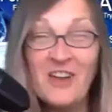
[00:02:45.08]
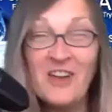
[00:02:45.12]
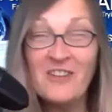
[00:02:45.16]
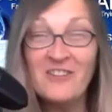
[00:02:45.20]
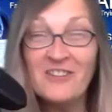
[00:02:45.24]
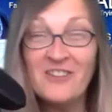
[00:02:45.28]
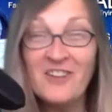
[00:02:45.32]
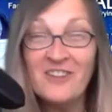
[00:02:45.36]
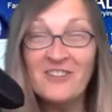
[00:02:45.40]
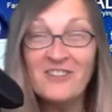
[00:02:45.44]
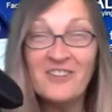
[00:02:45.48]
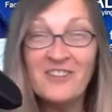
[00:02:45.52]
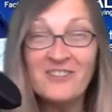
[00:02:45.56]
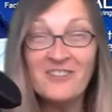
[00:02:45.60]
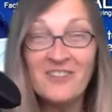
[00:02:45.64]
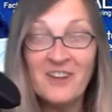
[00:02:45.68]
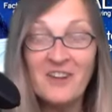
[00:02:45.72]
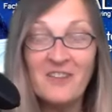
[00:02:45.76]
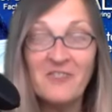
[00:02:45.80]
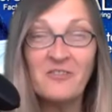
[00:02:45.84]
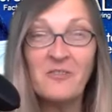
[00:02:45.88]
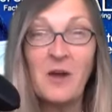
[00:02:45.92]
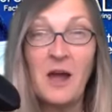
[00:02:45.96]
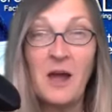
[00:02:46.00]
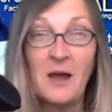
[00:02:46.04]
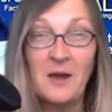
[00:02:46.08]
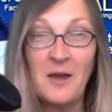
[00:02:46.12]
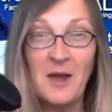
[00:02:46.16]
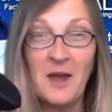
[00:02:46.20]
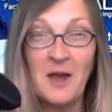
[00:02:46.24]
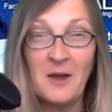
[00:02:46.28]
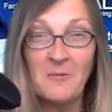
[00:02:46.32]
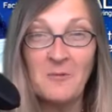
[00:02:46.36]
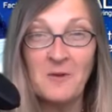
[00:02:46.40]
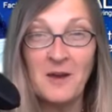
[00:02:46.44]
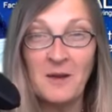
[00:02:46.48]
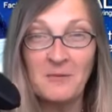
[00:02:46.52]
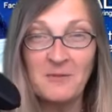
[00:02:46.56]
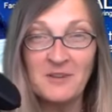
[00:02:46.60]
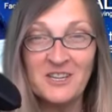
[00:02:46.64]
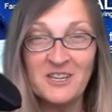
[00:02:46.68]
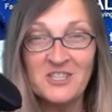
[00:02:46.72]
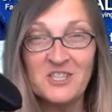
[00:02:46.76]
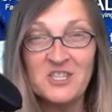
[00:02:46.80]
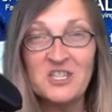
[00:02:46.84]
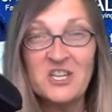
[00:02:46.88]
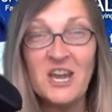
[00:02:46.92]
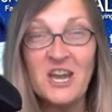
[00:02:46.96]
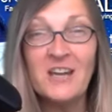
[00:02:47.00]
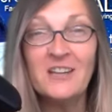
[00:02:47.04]
going to
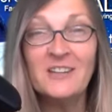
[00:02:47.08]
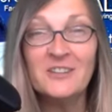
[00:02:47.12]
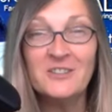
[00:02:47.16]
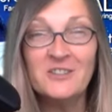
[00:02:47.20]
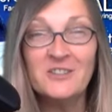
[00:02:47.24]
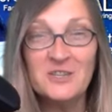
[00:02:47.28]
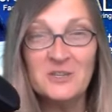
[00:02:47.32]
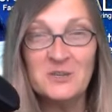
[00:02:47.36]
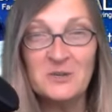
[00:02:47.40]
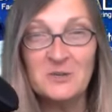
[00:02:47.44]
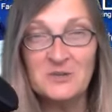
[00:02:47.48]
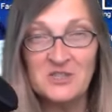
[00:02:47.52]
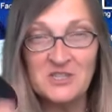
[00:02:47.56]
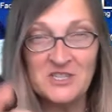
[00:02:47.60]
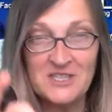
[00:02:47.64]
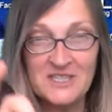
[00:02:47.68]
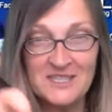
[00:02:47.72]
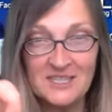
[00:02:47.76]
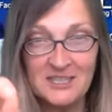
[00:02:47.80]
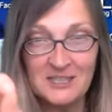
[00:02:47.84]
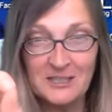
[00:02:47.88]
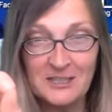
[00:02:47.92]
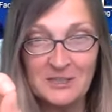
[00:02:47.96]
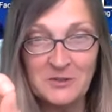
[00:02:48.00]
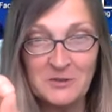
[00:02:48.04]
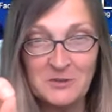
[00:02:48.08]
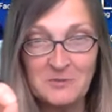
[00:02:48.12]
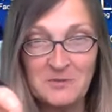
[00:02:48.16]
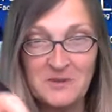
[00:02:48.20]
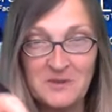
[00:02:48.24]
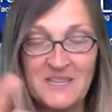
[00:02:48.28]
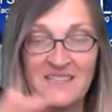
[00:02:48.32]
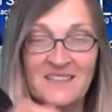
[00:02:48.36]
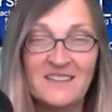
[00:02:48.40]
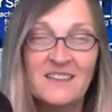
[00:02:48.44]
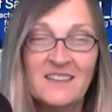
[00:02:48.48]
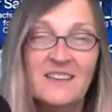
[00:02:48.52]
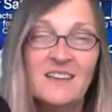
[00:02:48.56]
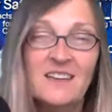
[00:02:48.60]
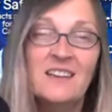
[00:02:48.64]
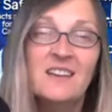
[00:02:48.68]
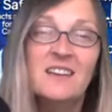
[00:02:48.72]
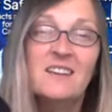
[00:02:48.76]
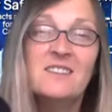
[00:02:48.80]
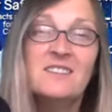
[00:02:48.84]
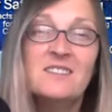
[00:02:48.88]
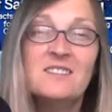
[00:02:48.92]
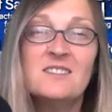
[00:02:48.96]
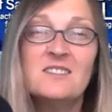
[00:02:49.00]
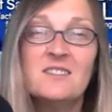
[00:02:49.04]
challenge you just a little bit.
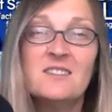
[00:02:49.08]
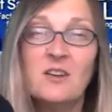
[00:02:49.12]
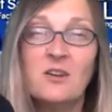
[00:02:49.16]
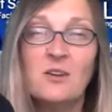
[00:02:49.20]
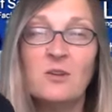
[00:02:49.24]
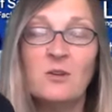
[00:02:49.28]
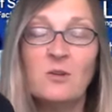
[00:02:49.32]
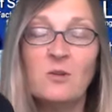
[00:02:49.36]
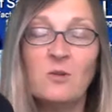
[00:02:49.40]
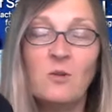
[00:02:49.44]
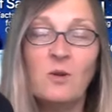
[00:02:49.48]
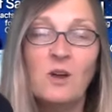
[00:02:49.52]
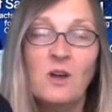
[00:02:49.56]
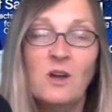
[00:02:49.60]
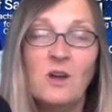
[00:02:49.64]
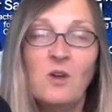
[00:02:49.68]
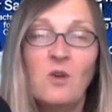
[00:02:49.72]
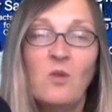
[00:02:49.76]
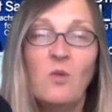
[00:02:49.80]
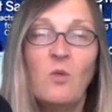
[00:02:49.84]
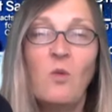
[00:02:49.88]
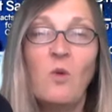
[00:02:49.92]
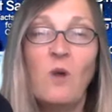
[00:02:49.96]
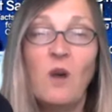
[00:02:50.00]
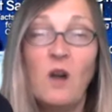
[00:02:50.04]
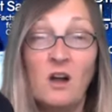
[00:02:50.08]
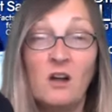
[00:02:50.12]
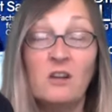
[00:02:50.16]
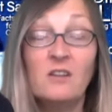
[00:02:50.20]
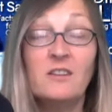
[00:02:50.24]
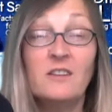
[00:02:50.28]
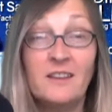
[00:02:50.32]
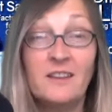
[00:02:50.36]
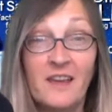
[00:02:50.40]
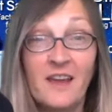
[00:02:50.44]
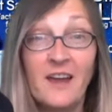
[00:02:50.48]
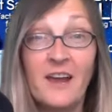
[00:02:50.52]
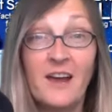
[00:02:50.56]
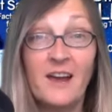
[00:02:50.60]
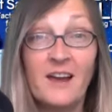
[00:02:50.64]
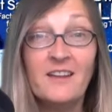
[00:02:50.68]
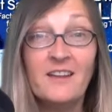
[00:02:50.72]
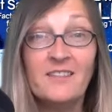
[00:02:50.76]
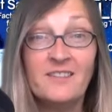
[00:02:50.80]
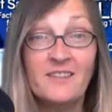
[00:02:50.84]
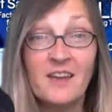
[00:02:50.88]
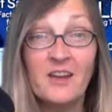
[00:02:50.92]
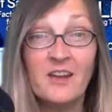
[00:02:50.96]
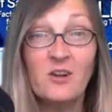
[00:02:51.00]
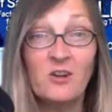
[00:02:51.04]
So while, yeah,
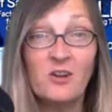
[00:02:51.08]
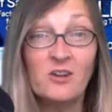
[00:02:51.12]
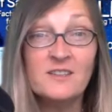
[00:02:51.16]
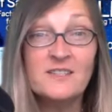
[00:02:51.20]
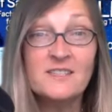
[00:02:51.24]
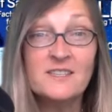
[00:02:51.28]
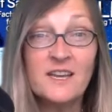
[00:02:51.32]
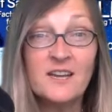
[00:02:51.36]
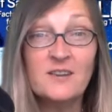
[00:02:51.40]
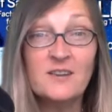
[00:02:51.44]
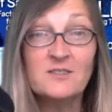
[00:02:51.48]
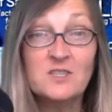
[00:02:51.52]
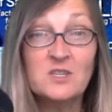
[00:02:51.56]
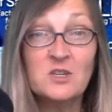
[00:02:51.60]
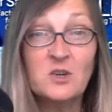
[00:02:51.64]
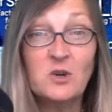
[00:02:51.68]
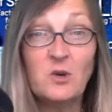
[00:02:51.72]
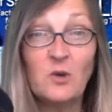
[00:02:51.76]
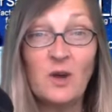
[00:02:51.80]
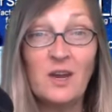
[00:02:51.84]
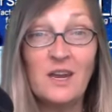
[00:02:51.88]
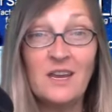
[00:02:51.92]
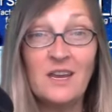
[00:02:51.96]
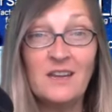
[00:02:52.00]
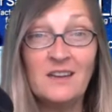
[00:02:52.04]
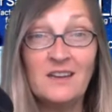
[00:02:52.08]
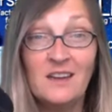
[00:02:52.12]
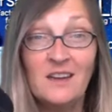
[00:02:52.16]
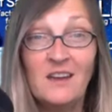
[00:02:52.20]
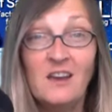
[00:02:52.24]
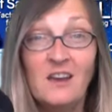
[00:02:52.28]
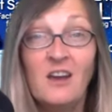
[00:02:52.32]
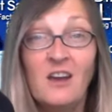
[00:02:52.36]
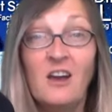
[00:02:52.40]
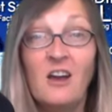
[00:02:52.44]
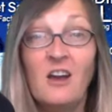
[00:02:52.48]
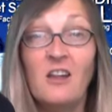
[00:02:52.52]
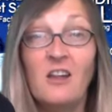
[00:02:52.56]
that all sounds great, a